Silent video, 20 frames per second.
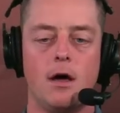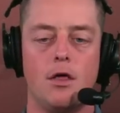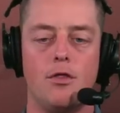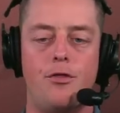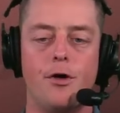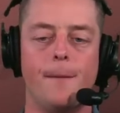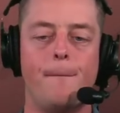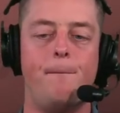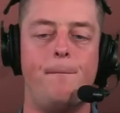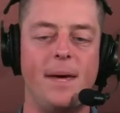
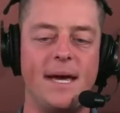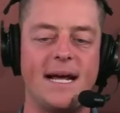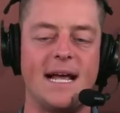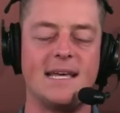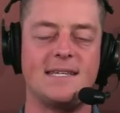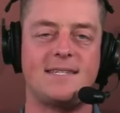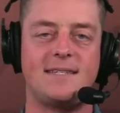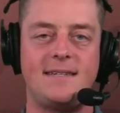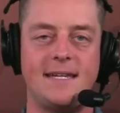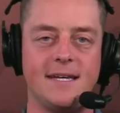the
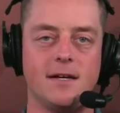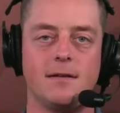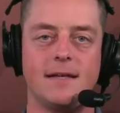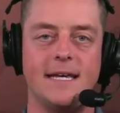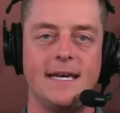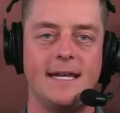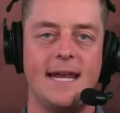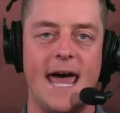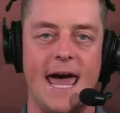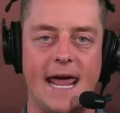biggest deal
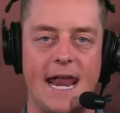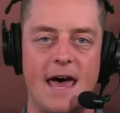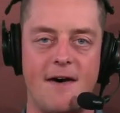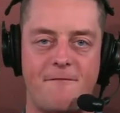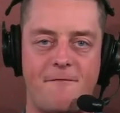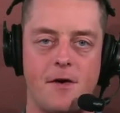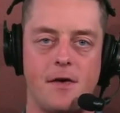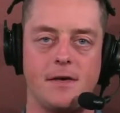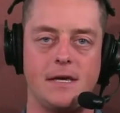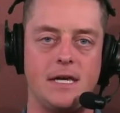in
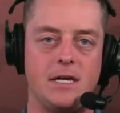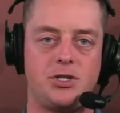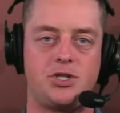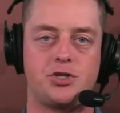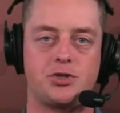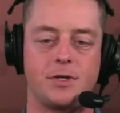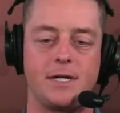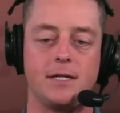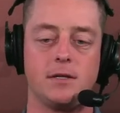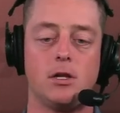NFL
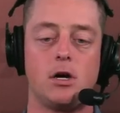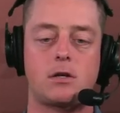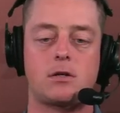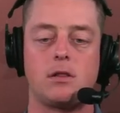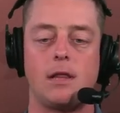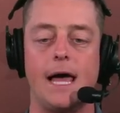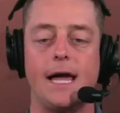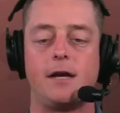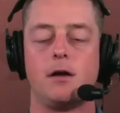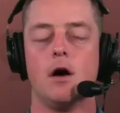history look
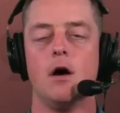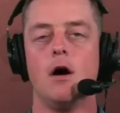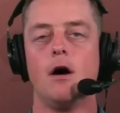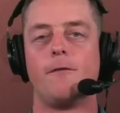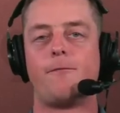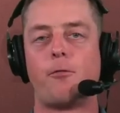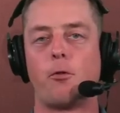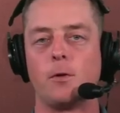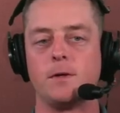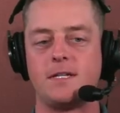like
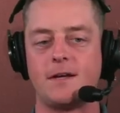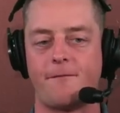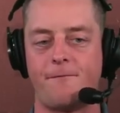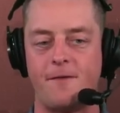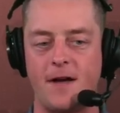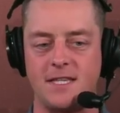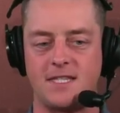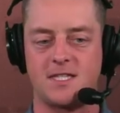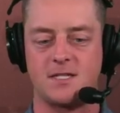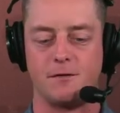for a
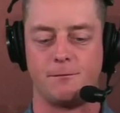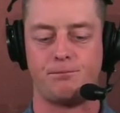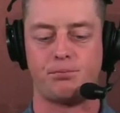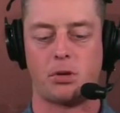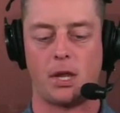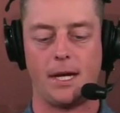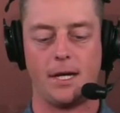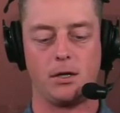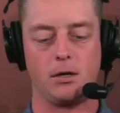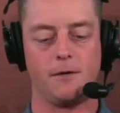defensive
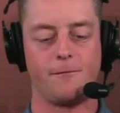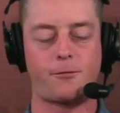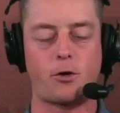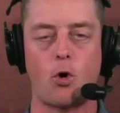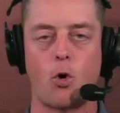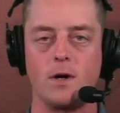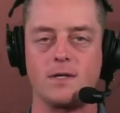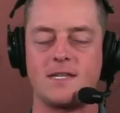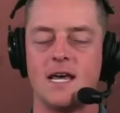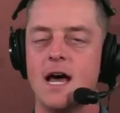player? Of
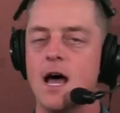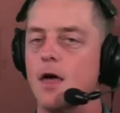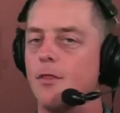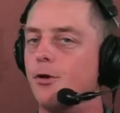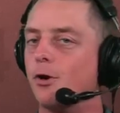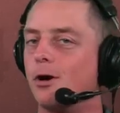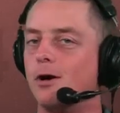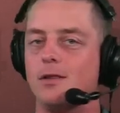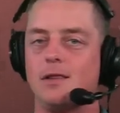course, there are a